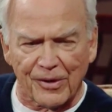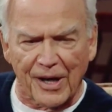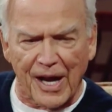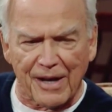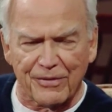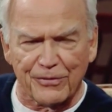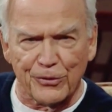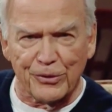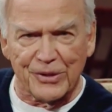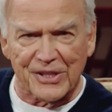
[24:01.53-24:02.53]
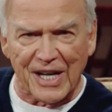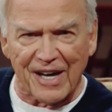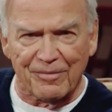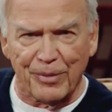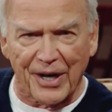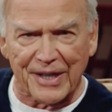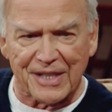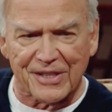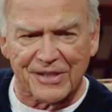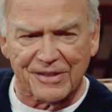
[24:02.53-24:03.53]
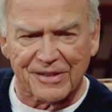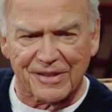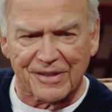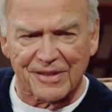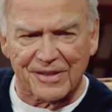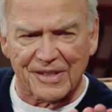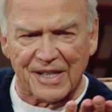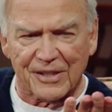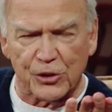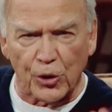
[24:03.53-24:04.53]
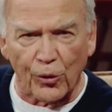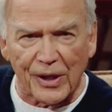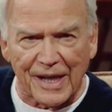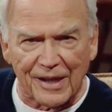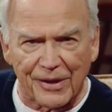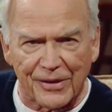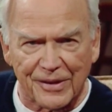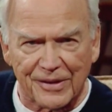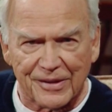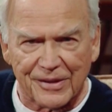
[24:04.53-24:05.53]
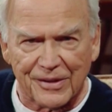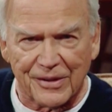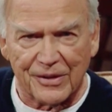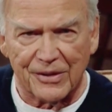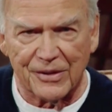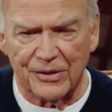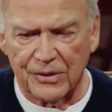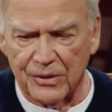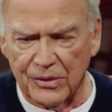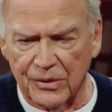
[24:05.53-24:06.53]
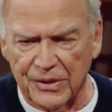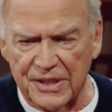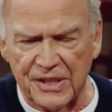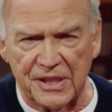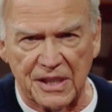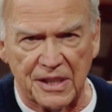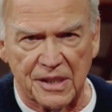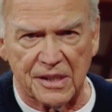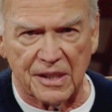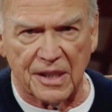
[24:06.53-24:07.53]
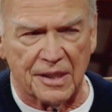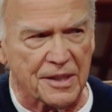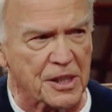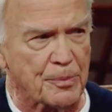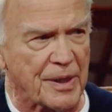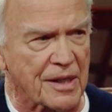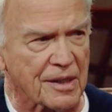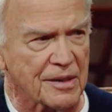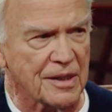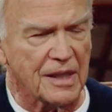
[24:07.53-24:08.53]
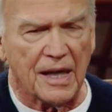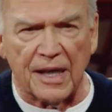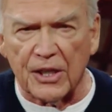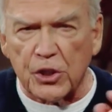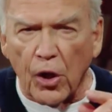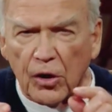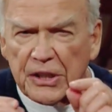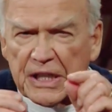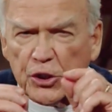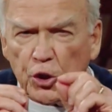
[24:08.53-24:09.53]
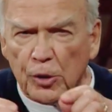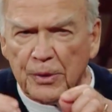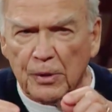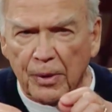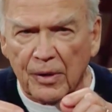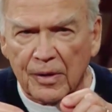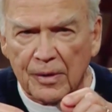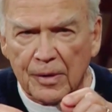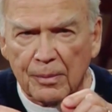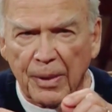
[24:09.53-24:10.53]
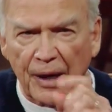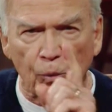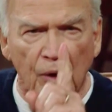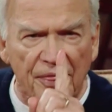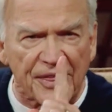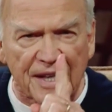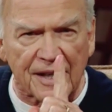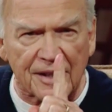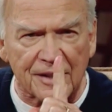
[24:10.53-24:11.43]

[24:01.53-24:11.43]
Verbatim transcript: Live foods, live bodies, total health, or disease and despair. And it's all determinable by one thing.